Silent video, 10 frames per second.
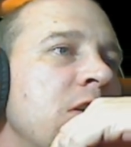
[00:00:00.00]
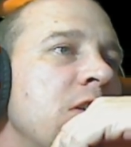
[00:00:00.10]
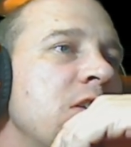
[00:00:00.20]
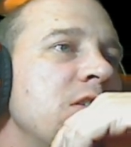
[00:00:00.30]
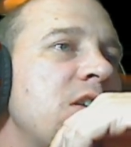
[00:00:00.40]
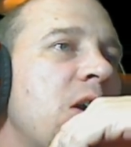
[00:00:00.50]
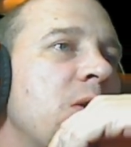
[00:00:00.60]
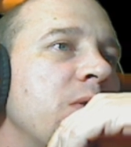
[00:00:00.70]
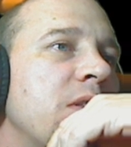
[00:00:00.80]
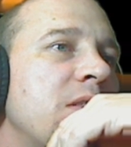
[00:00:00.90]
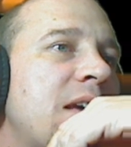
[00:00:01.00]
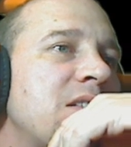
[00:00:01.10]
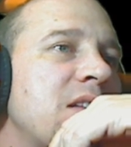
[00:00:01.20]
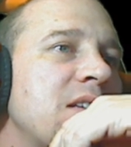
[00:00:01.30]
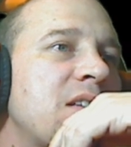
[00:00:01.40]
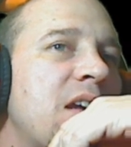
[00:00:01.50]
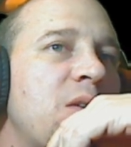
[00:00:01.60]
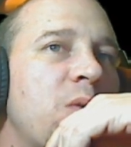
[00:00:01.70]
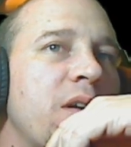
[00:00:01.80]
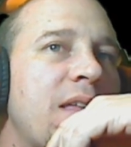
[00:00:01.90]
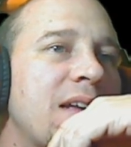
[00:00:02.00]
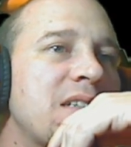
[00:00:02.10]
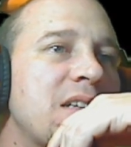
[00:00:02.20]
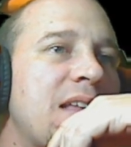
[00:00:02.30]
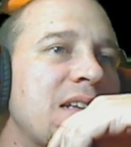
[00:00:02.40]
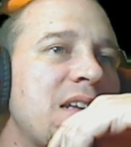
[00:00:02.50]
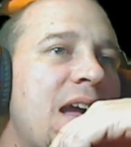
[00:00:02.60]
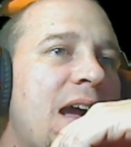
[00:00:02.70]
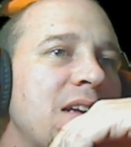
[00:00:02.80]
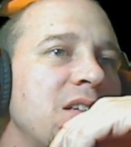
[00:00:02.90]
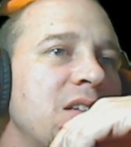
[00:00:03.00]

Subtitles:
So that's kind of where that's at.